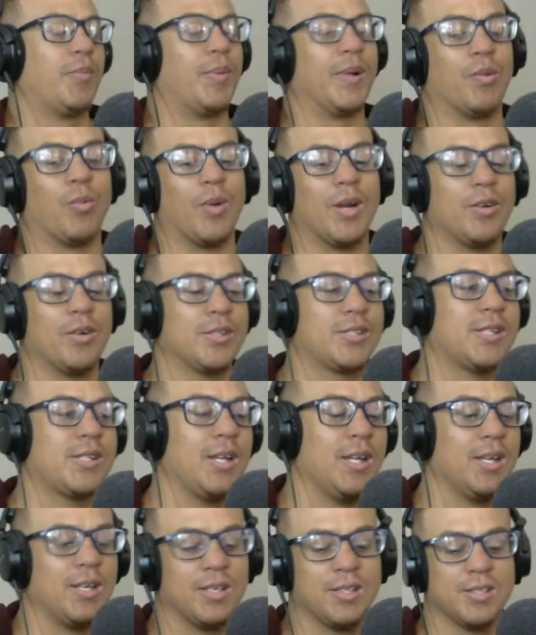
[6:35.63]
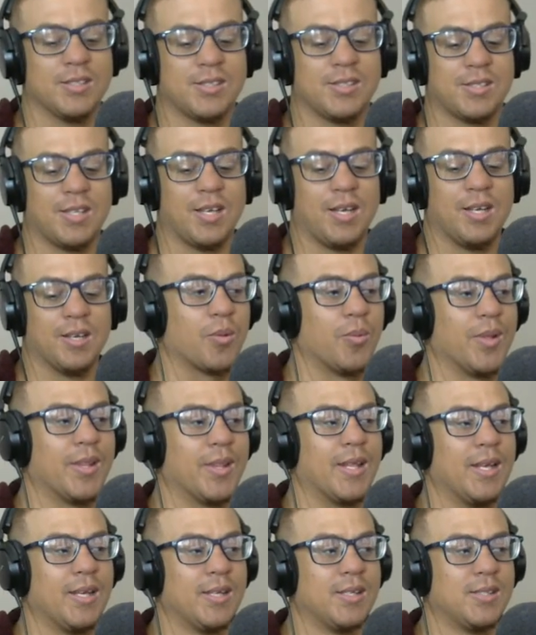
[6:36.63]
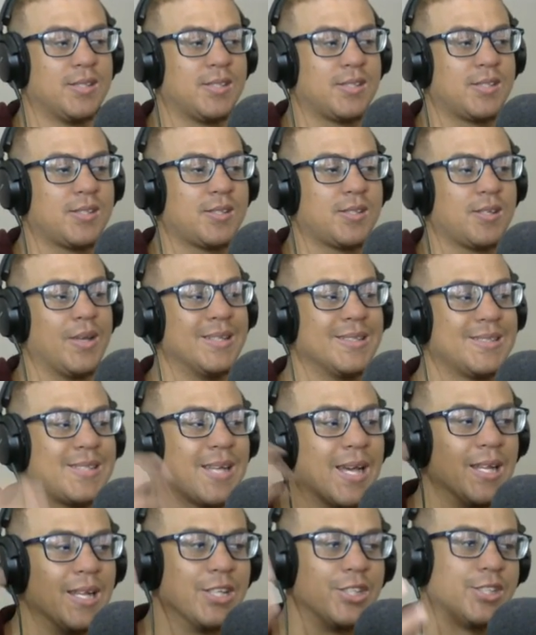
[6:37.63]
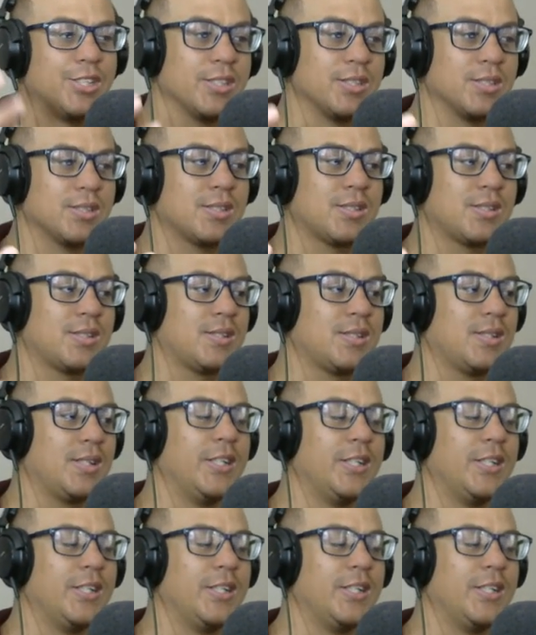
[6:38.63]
But what I was saying is that with his intelligence,